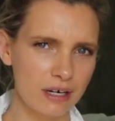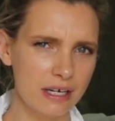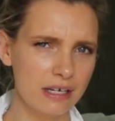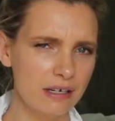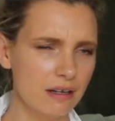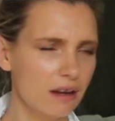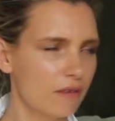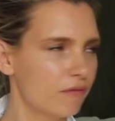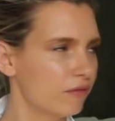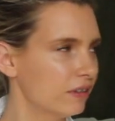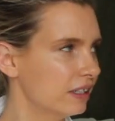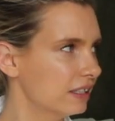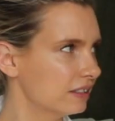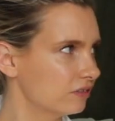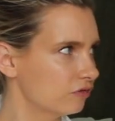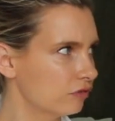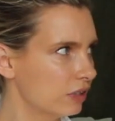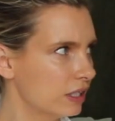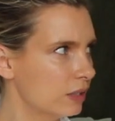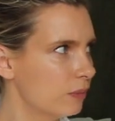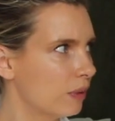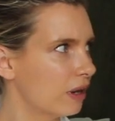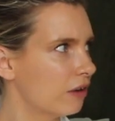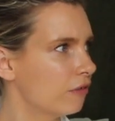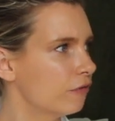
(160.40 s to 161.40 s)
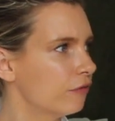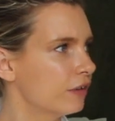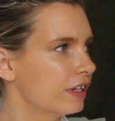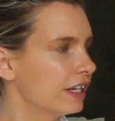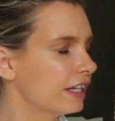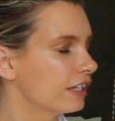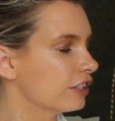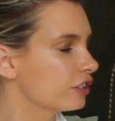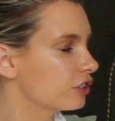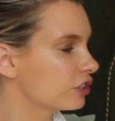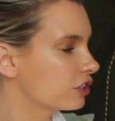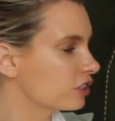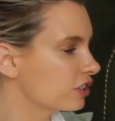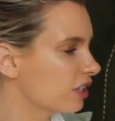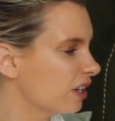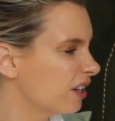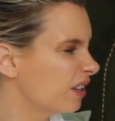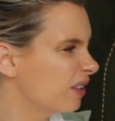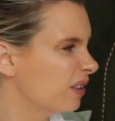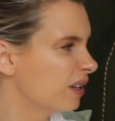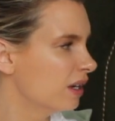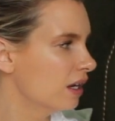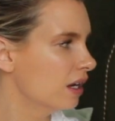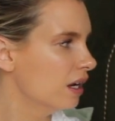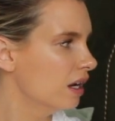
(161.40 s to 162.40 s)
really lovely, it's really well finished,
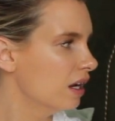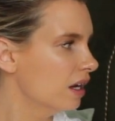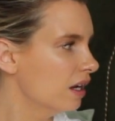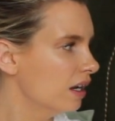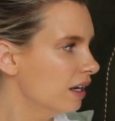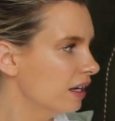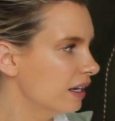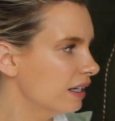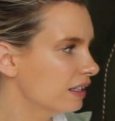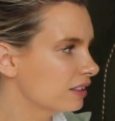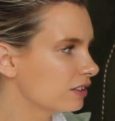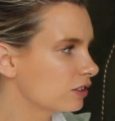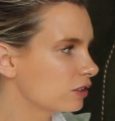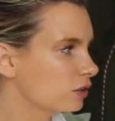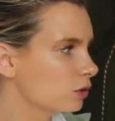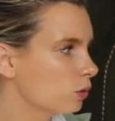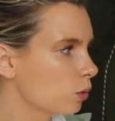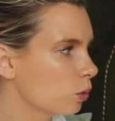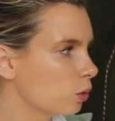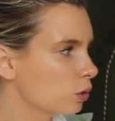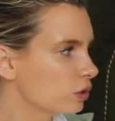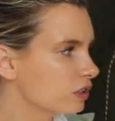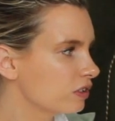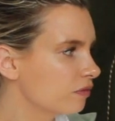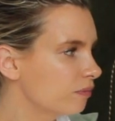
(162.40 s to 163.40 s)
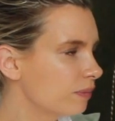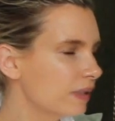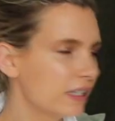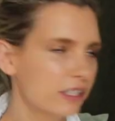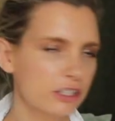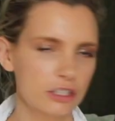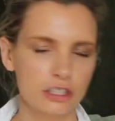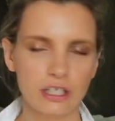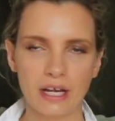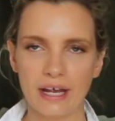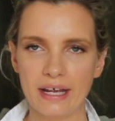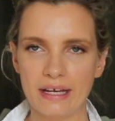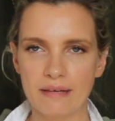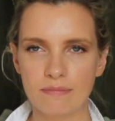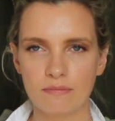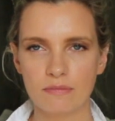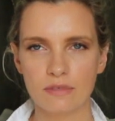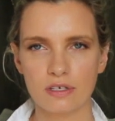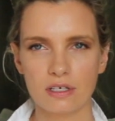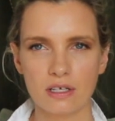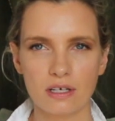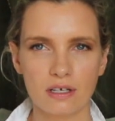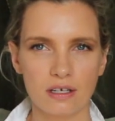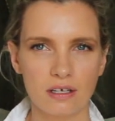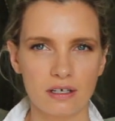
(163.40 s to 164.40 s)
so it'd sort of be a shame
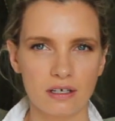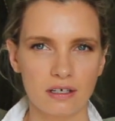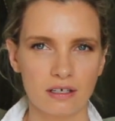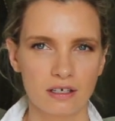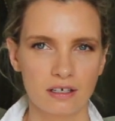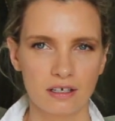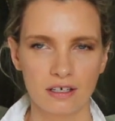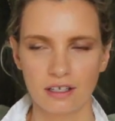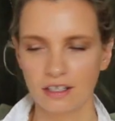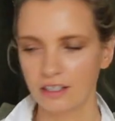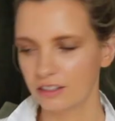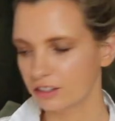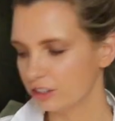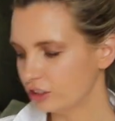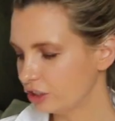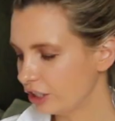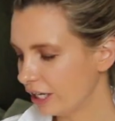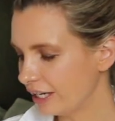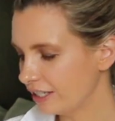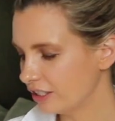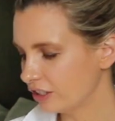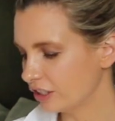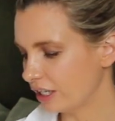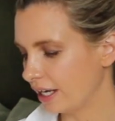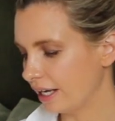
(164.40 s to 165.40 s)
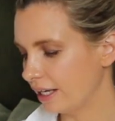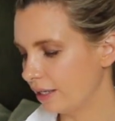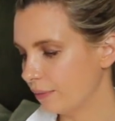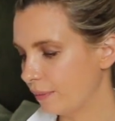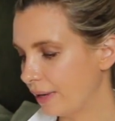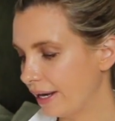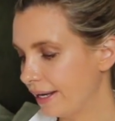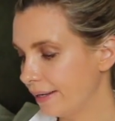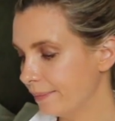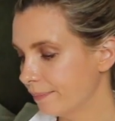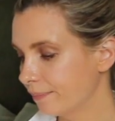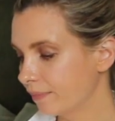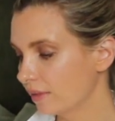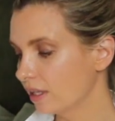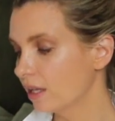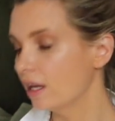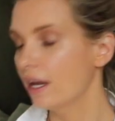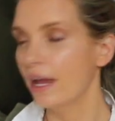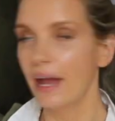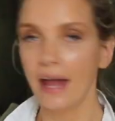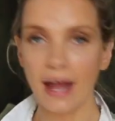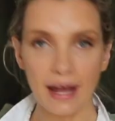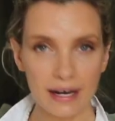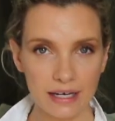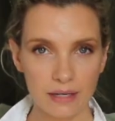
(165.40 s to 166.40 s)
to, to change that in a way.
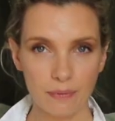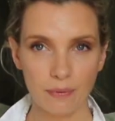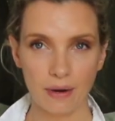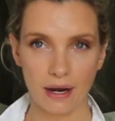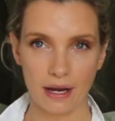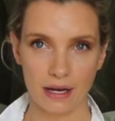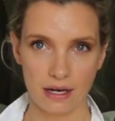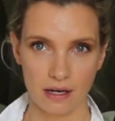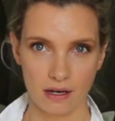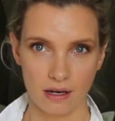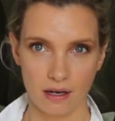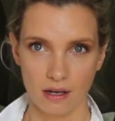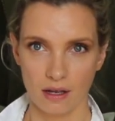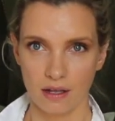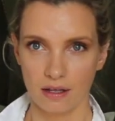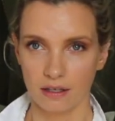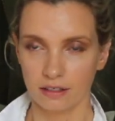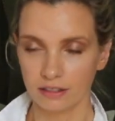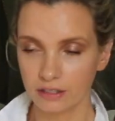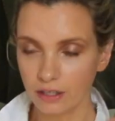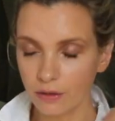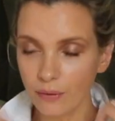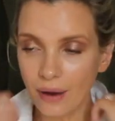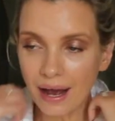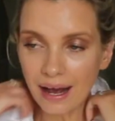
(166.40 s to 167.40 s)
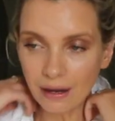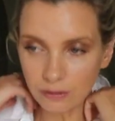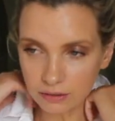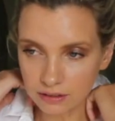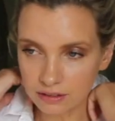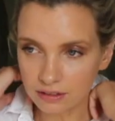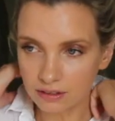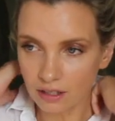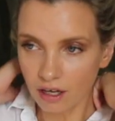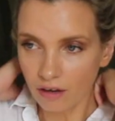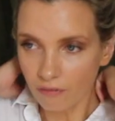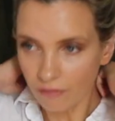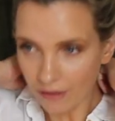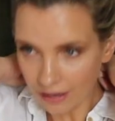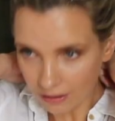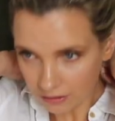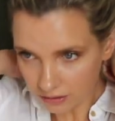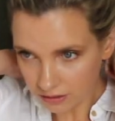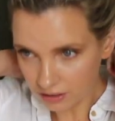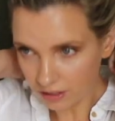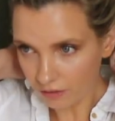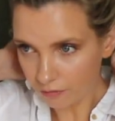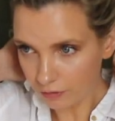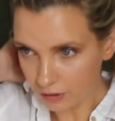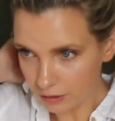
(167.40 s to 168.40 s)
Anyway, so house stuff.
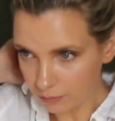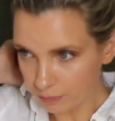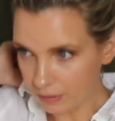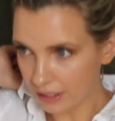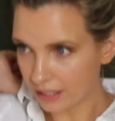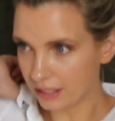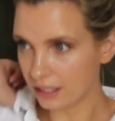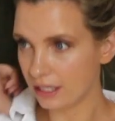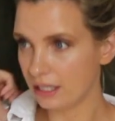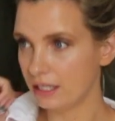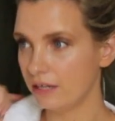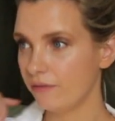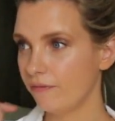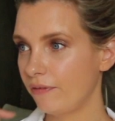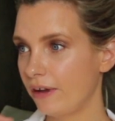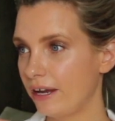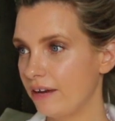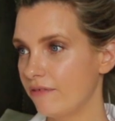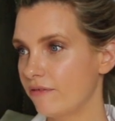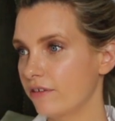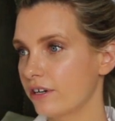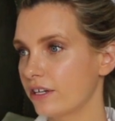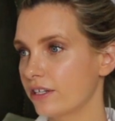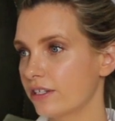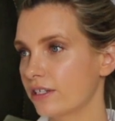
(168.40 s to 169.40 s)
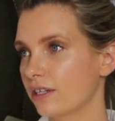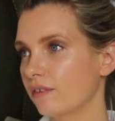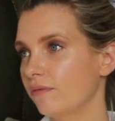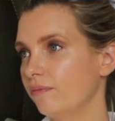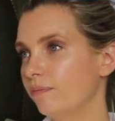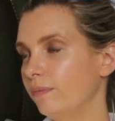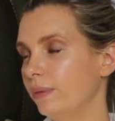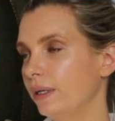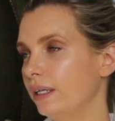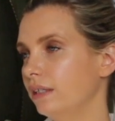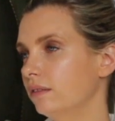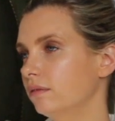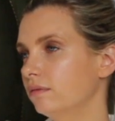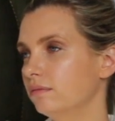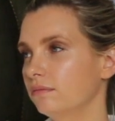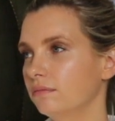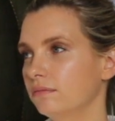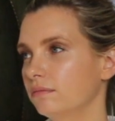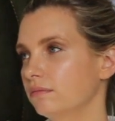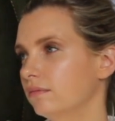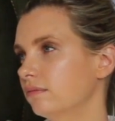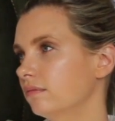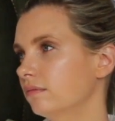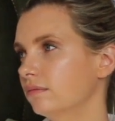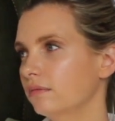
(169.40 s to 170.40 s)
House stuff has been in the favourites. I've
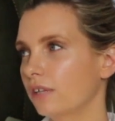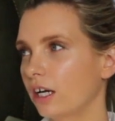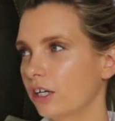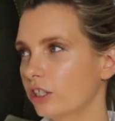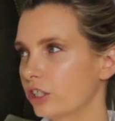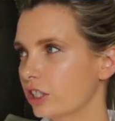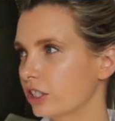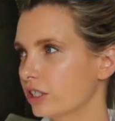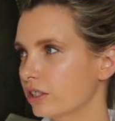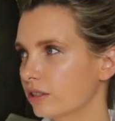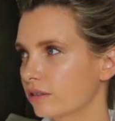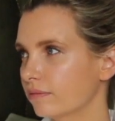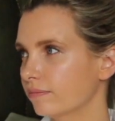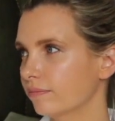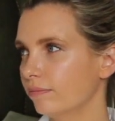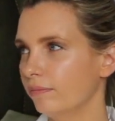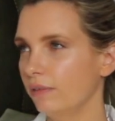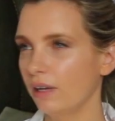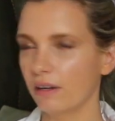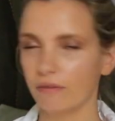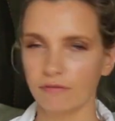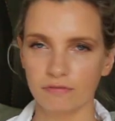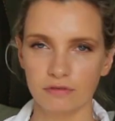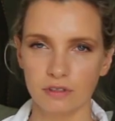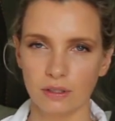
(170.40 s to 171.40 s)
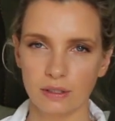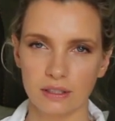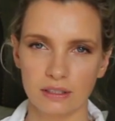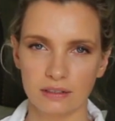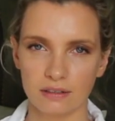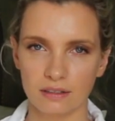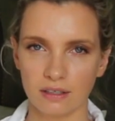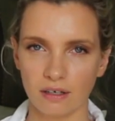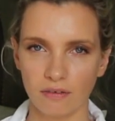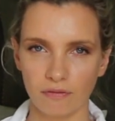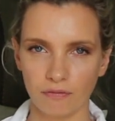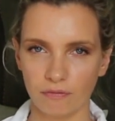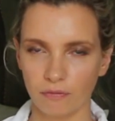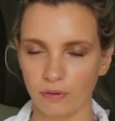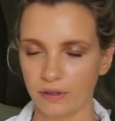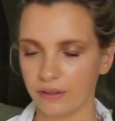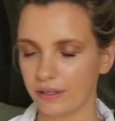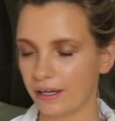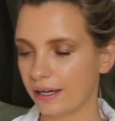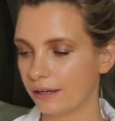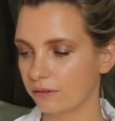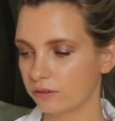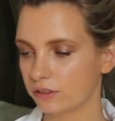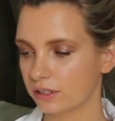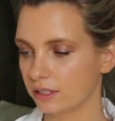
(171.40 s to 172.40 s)
been, I just love doing stuff with
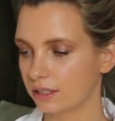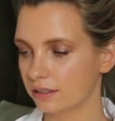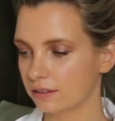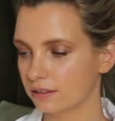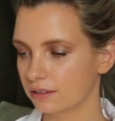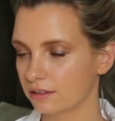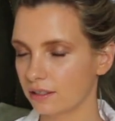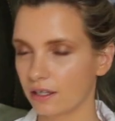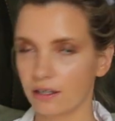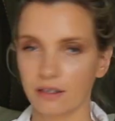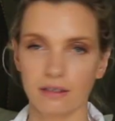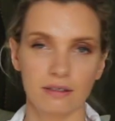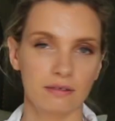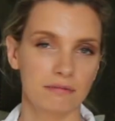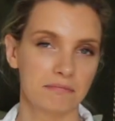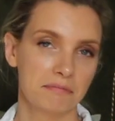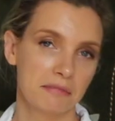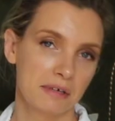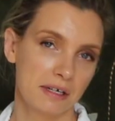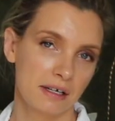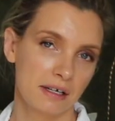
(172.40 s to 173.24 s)
houses, so